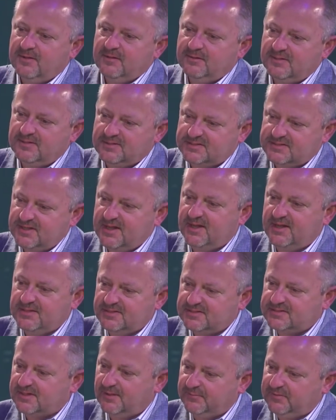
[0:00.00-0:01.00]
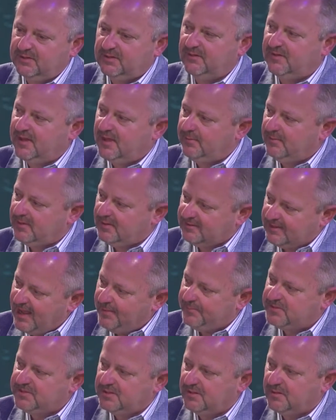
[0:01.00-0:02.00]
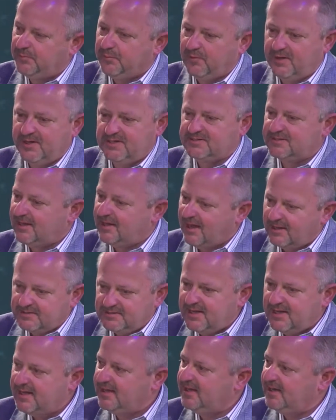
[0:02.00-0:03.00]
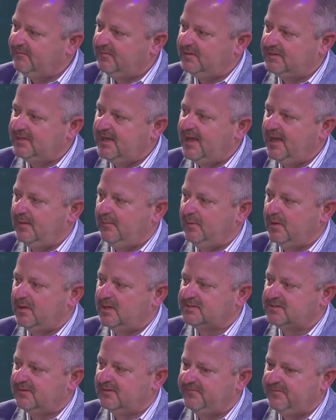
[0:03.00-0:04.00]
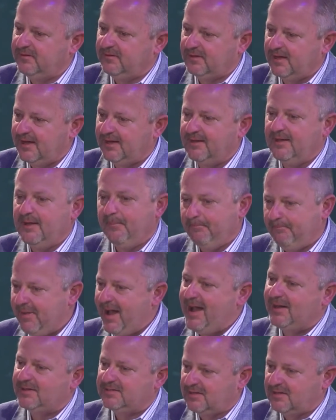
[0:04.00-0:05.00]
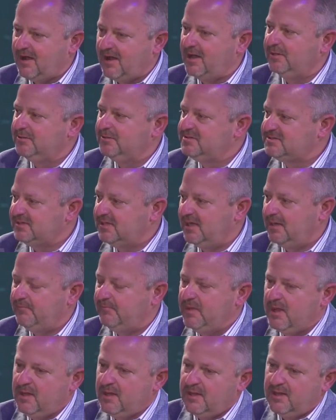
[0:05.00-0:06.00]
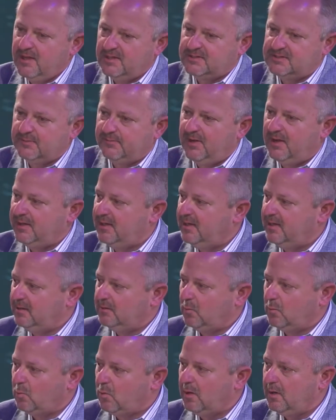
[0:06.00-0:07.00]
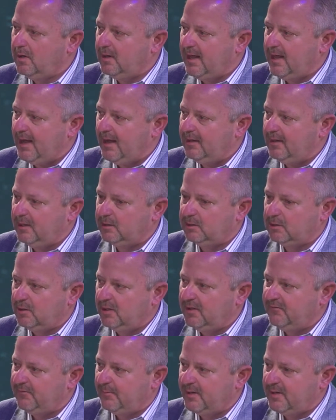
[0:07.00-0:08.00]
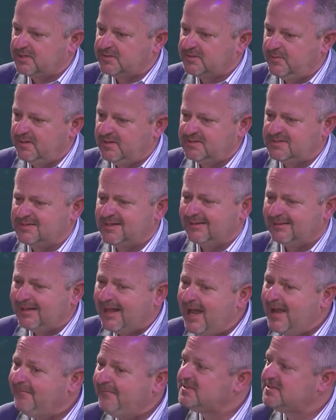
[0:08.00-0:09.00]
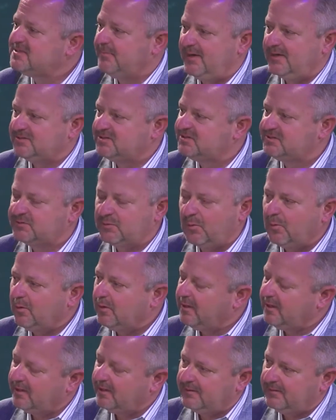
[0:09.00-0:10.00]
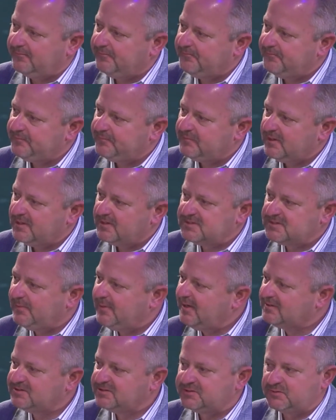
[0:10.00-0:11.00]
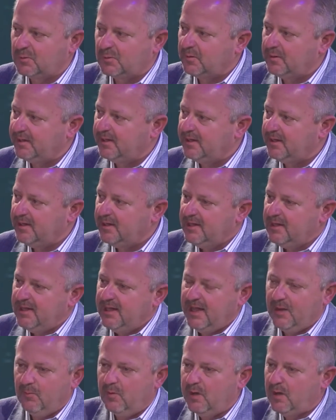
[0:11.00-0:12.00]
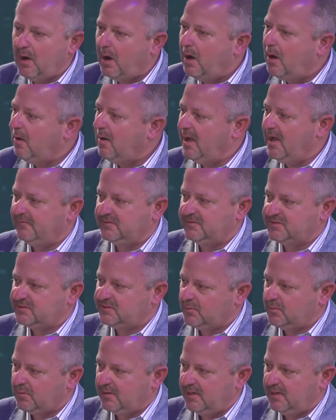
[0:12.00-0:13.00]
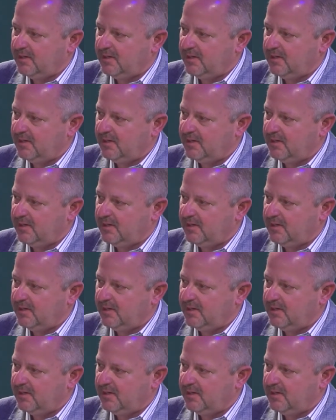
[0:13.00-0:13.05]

that says something to them at that particular place, I'll take it every day, because I feel like, back to Kalu's name, it's about getting the word out and learning from our experiences. Life is about story. It's about story. And we all have a story.